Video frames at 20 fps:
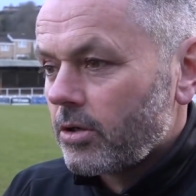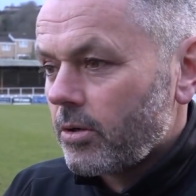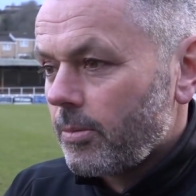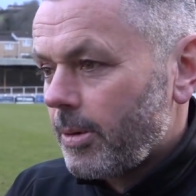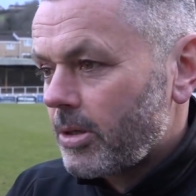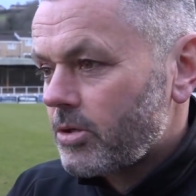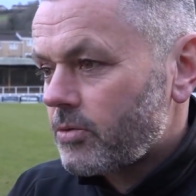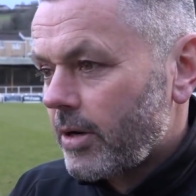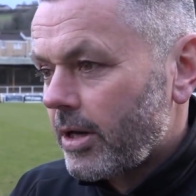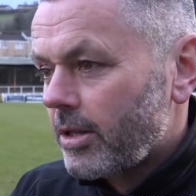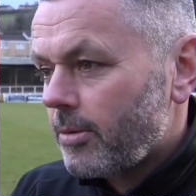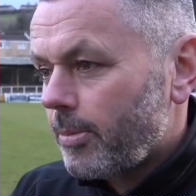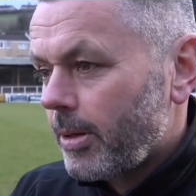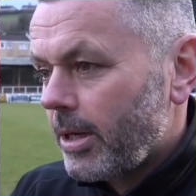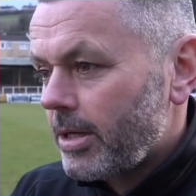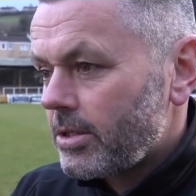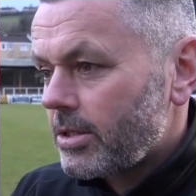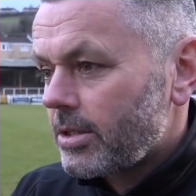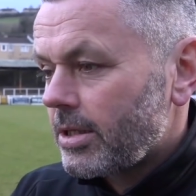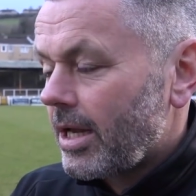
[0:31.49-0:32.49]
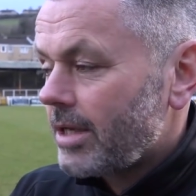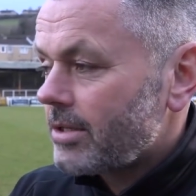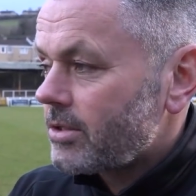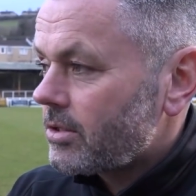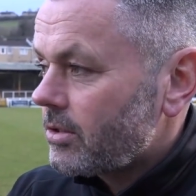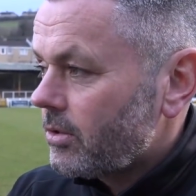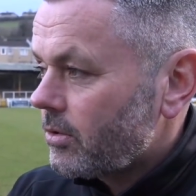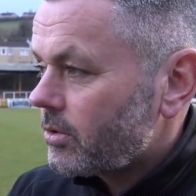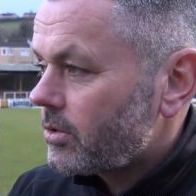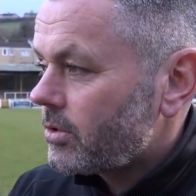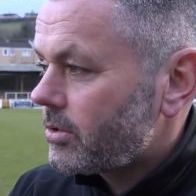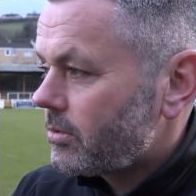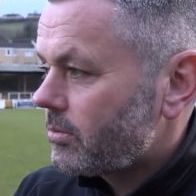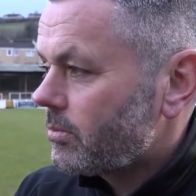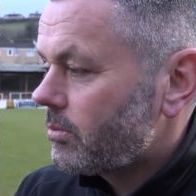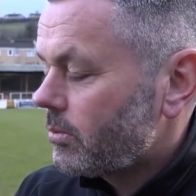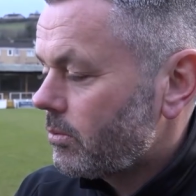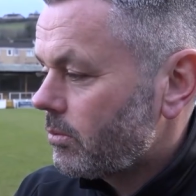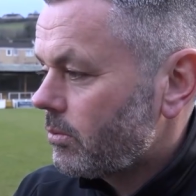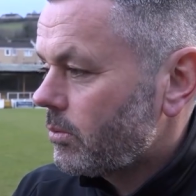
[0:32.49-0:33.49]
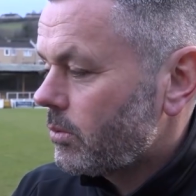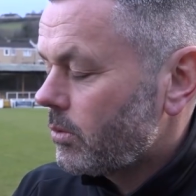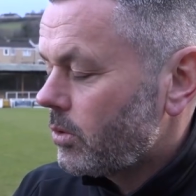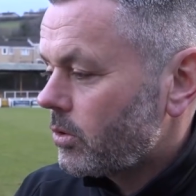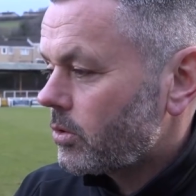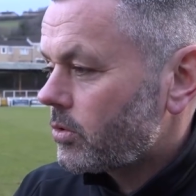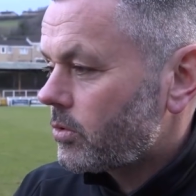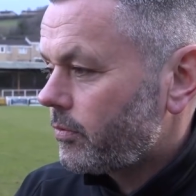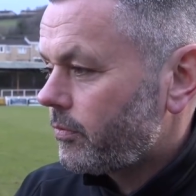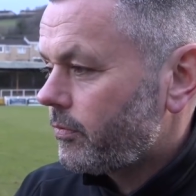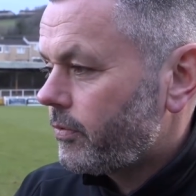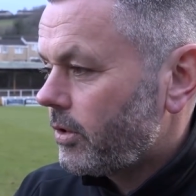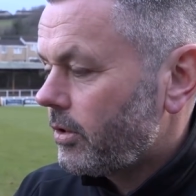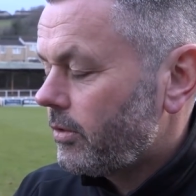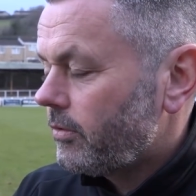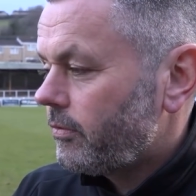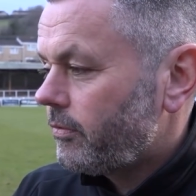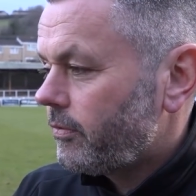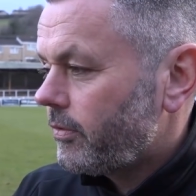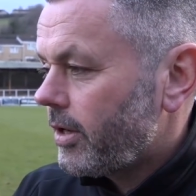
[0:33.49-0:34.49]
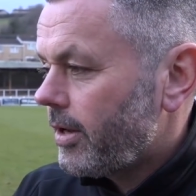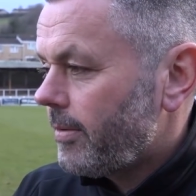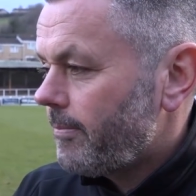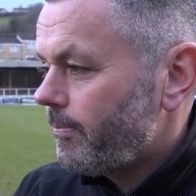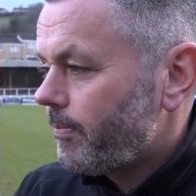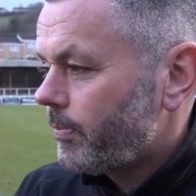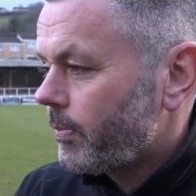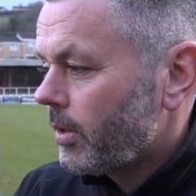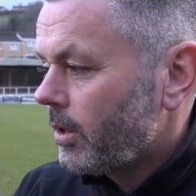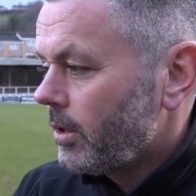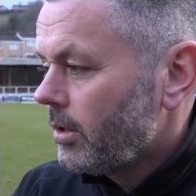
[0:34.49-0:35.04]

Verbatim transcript: Good buzz around the place. Lads looked looked full of um,